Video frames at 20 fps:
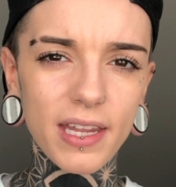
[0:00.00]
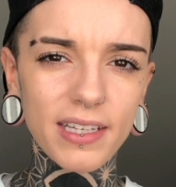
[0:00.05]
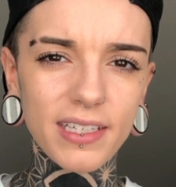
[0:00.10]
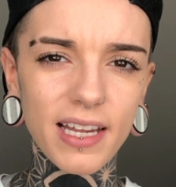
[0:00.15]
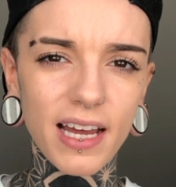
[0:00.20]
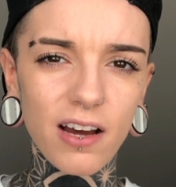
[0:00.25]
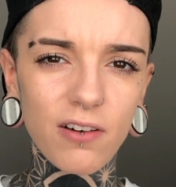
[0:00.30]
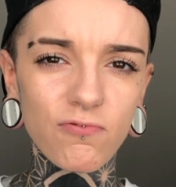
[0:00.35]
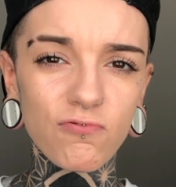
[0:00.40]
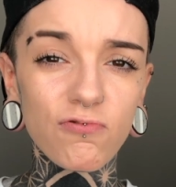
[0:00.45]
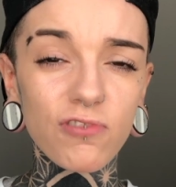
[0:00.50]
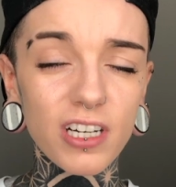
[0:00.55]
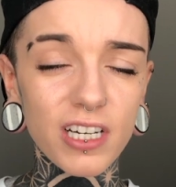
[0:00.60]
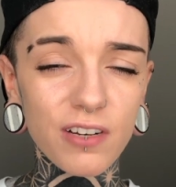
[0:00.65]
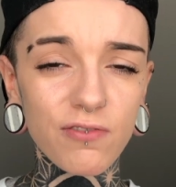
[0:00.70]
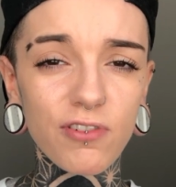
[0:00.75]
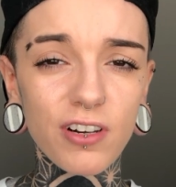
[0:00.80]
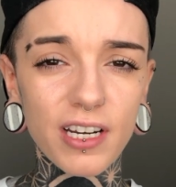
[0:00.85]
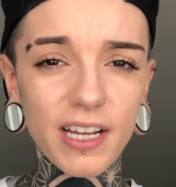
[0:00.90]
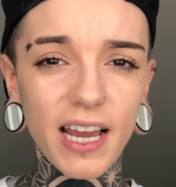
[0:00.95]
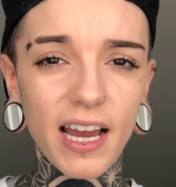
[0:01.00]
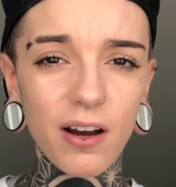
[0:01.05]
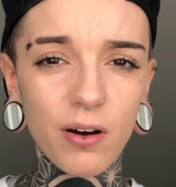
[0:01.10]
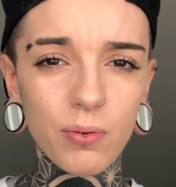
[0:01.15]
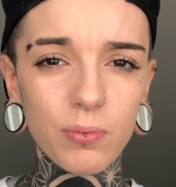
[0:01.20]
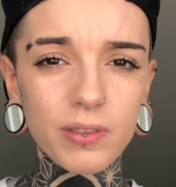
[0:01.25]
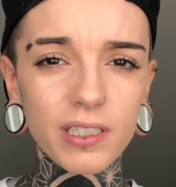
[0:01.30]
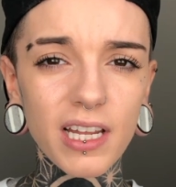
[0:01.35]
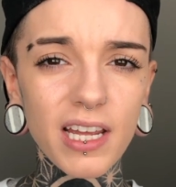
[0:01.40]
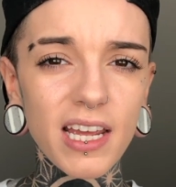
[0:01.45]
down really
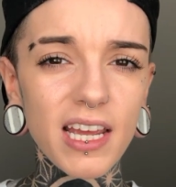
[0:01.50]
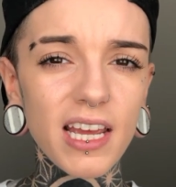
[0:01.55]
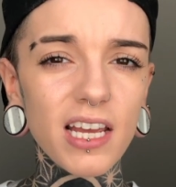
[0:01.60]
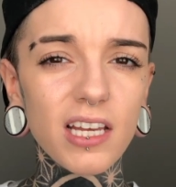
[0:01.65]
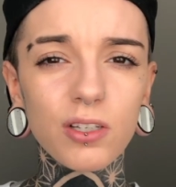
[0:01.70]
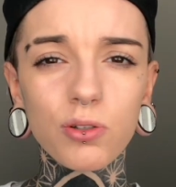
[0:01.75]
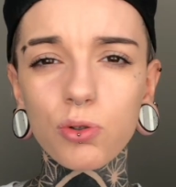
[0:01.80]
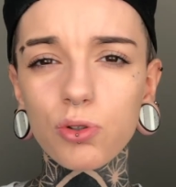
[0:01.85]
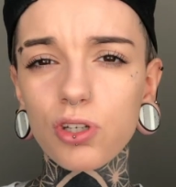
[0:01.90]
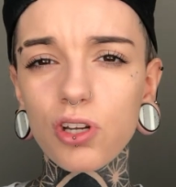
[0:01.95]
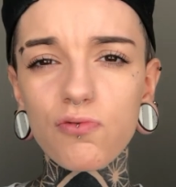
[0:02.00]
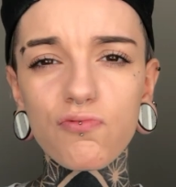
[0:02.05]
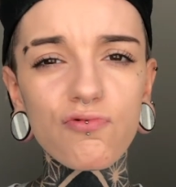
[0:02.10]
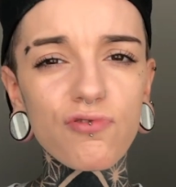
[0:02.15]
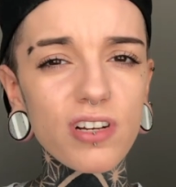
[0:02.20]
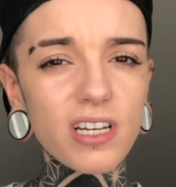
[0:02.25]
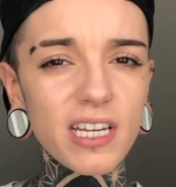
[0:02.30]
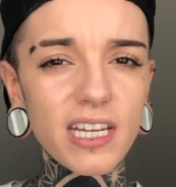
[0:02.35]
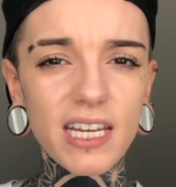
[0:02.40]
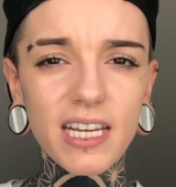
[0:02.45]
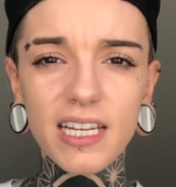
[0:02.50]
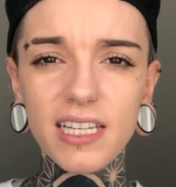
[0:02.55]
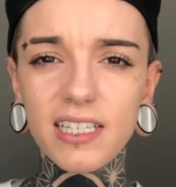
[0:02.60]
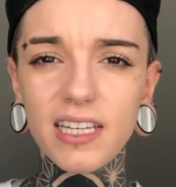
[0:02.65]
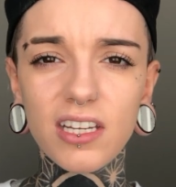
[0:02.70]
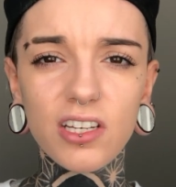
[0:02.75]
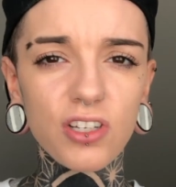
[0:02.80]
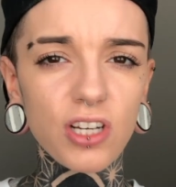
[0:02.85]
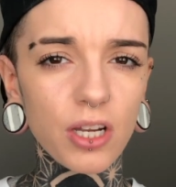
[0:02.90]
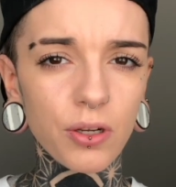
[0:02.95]
helps. It's also really easy
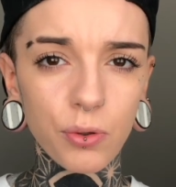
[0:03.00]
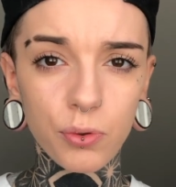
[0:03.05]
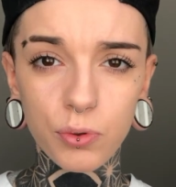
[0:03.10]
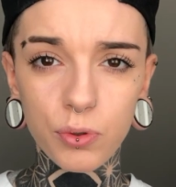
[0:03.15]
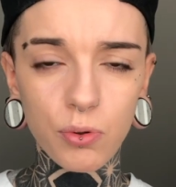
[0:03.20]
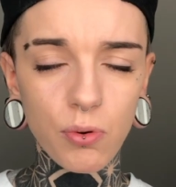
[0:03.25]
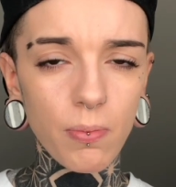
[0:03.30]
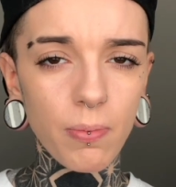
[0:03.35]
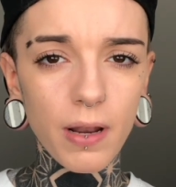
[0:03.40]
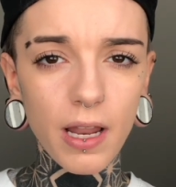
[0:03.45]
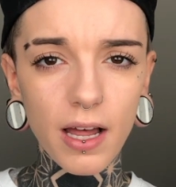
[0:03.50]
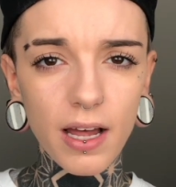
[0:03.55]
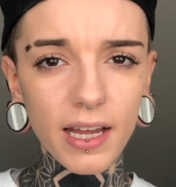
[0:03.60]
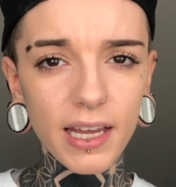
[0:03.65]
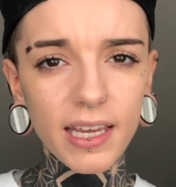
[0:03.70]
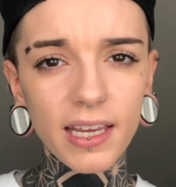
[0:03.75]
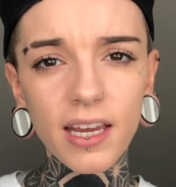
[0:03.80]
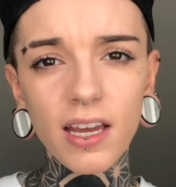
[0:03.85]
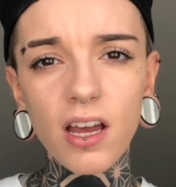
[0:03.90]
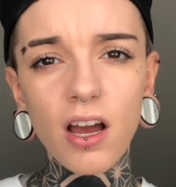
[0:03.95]
and gentle to apply.